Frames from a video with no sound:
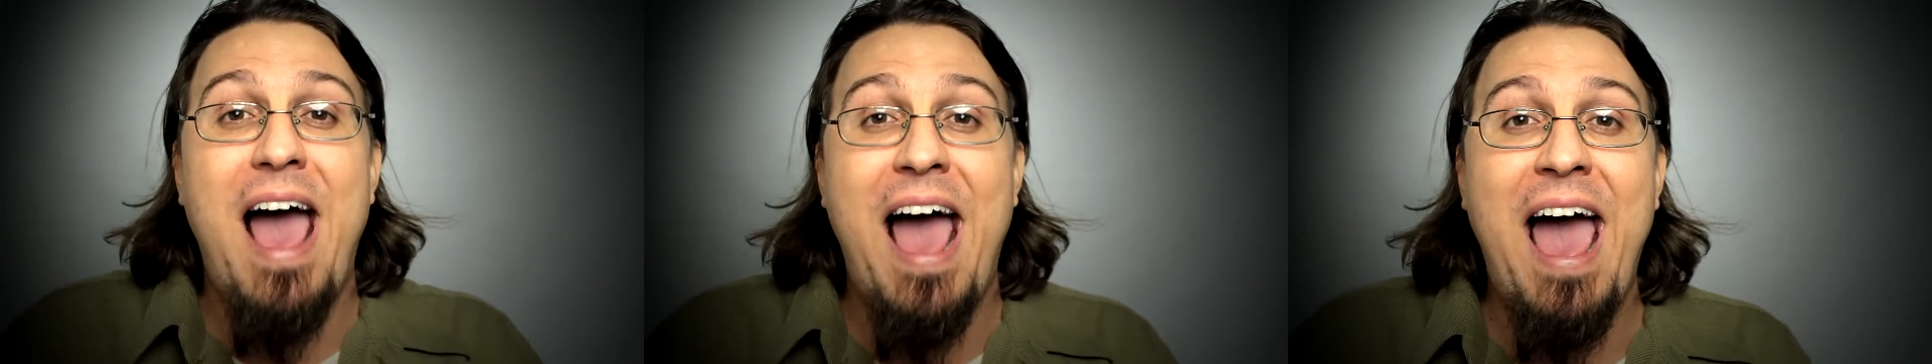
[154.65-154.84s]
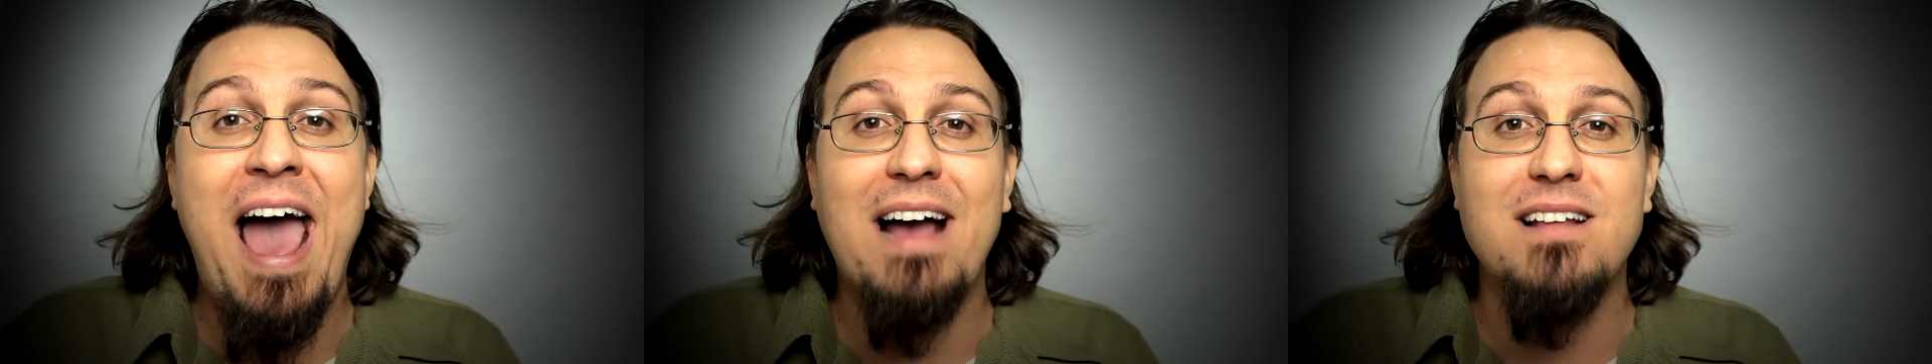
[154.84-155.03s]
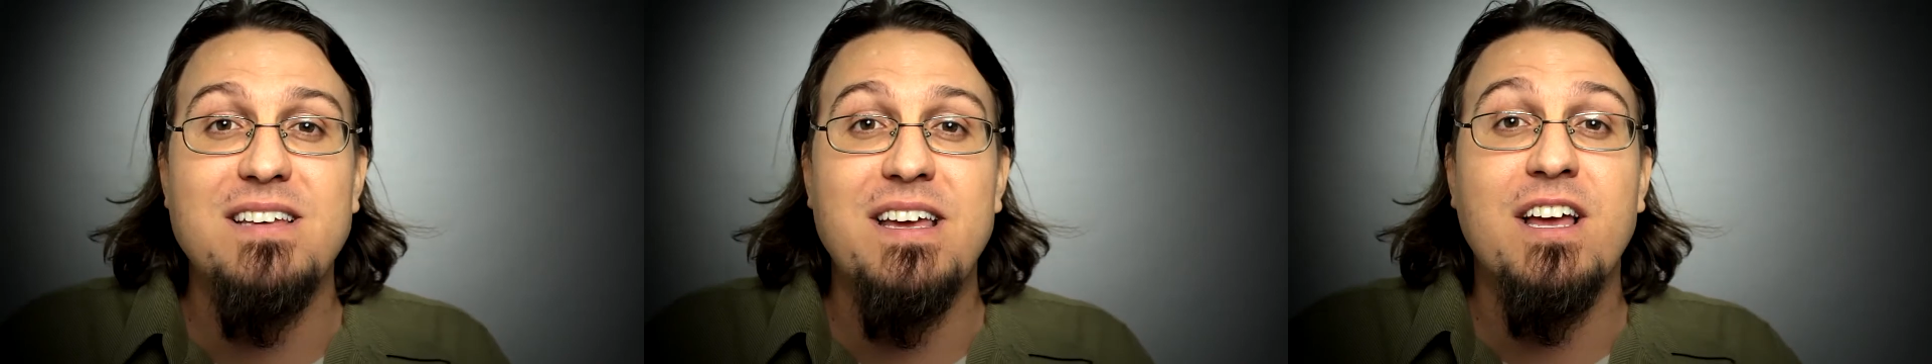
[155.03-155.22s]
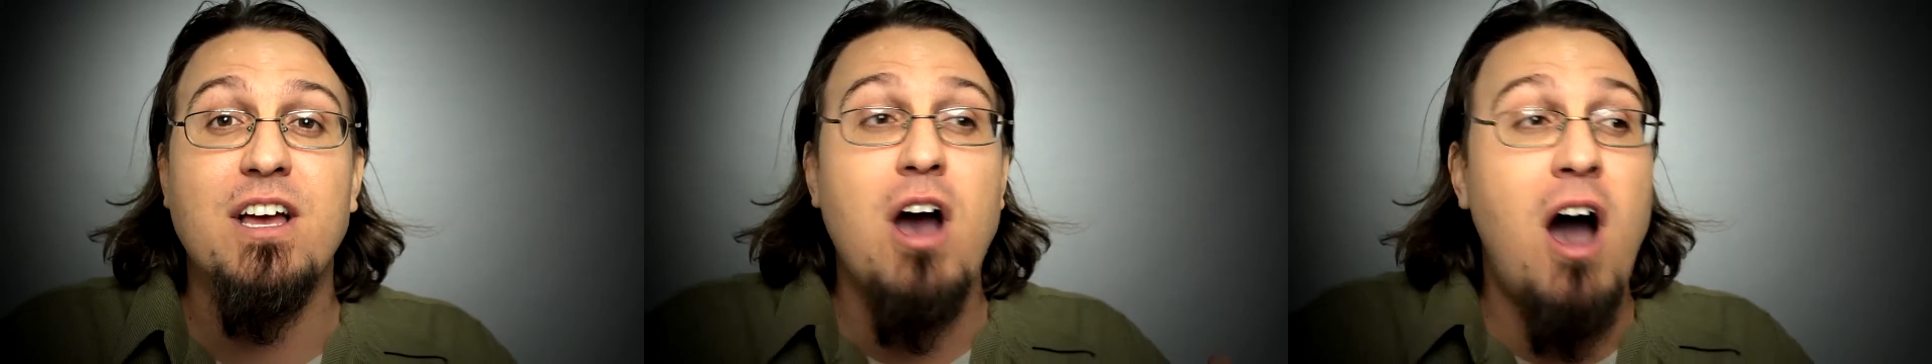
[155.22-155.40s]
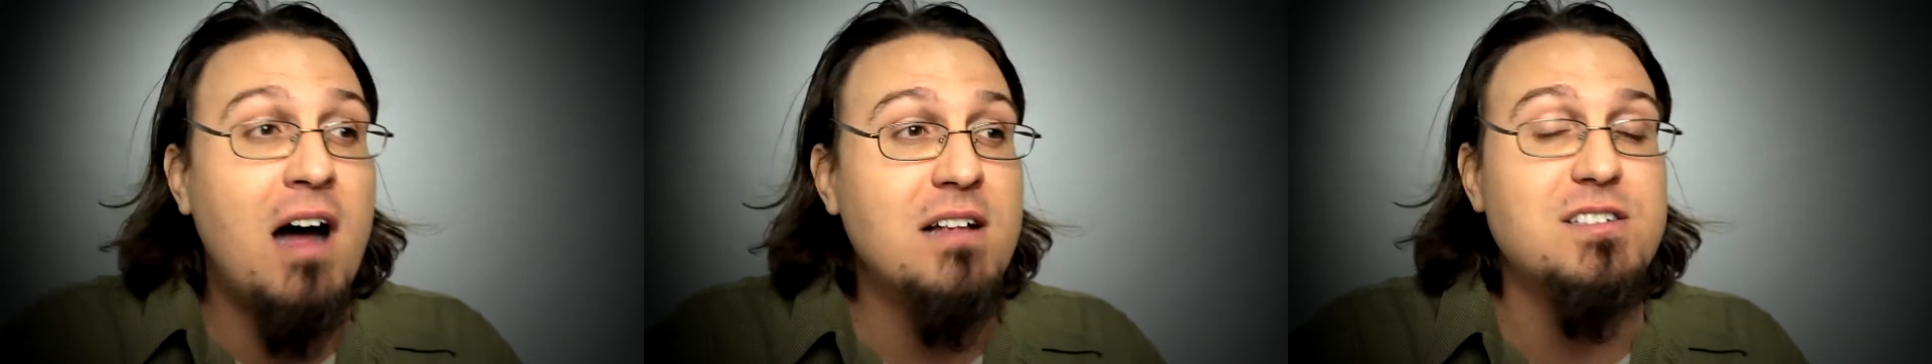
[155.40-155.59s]
act in
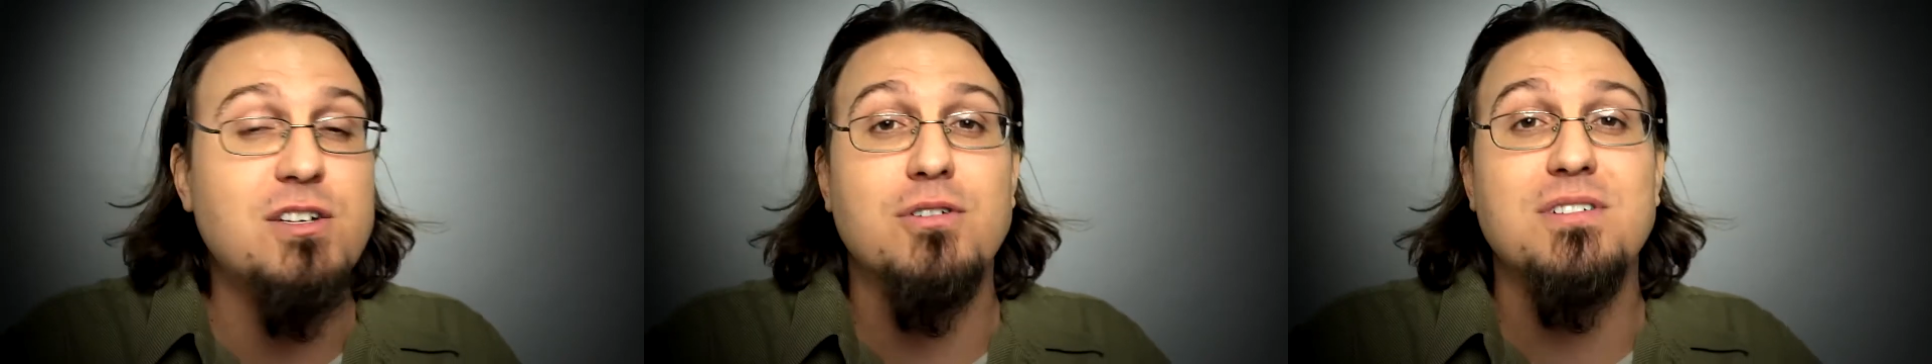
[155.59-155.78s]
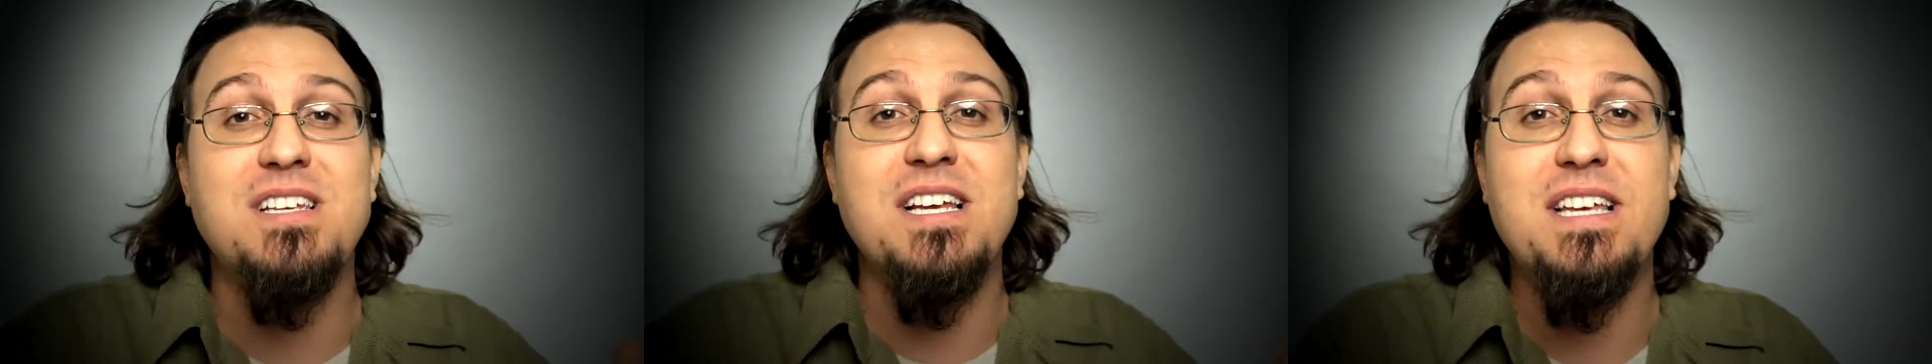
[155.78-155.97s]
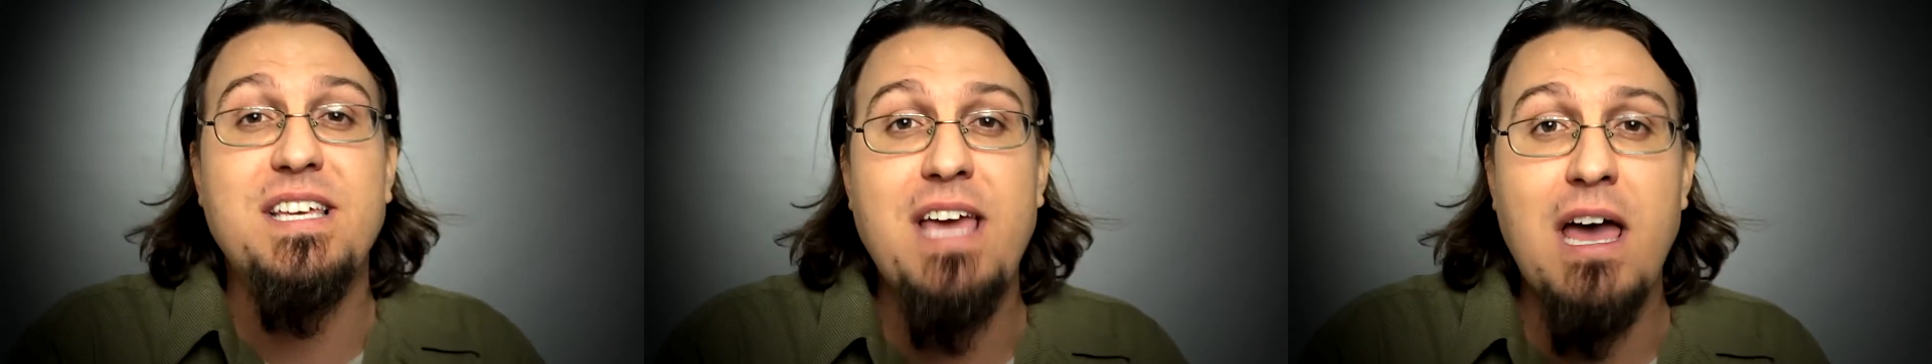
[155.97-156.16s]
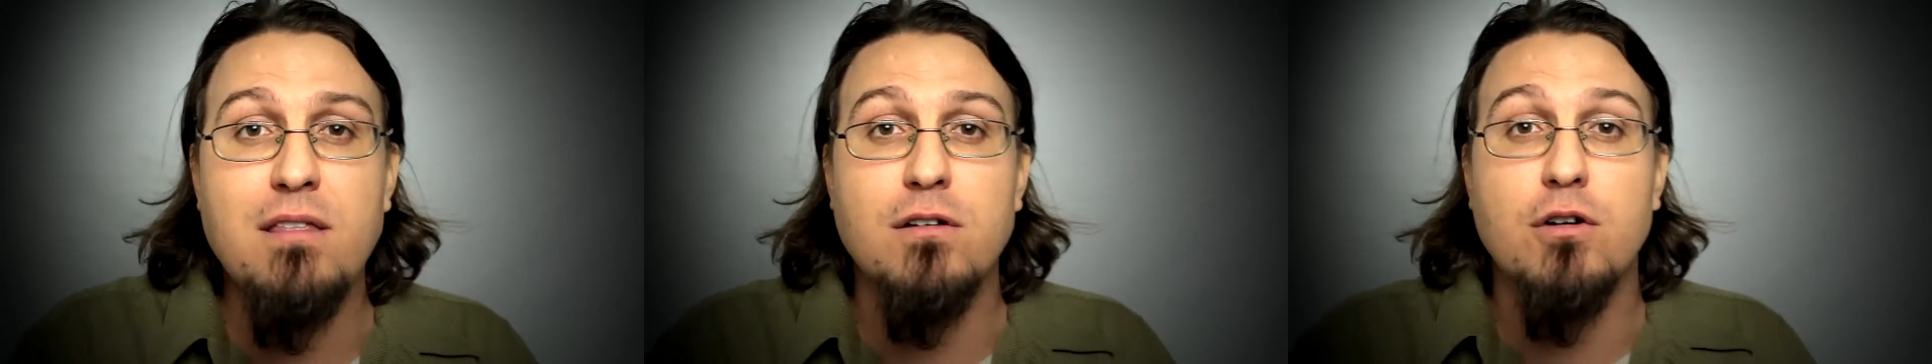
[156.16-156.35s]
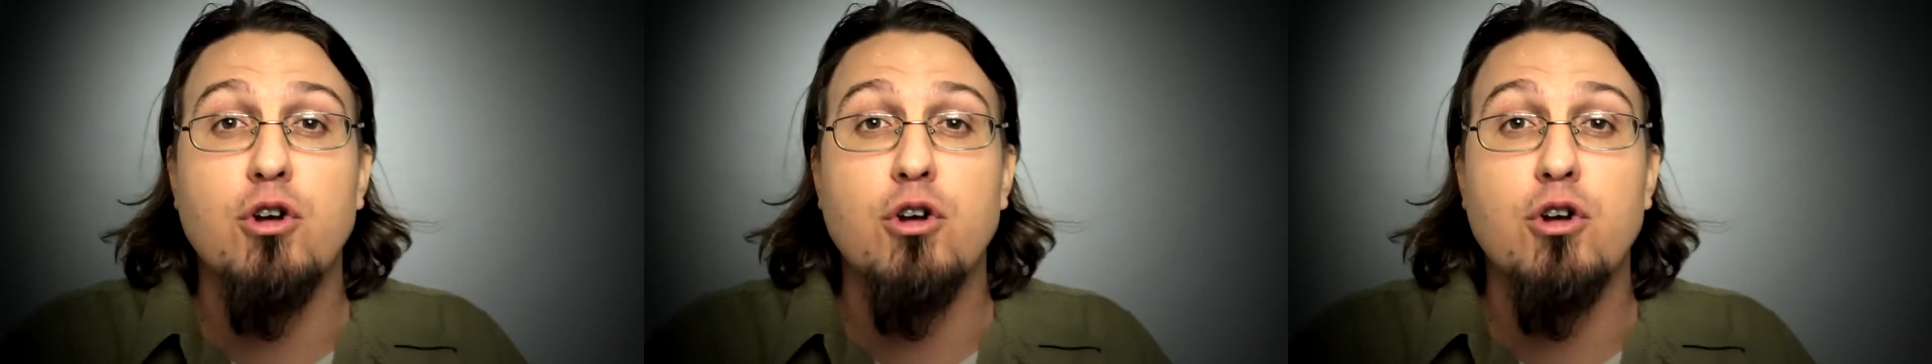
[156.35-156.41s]
concert together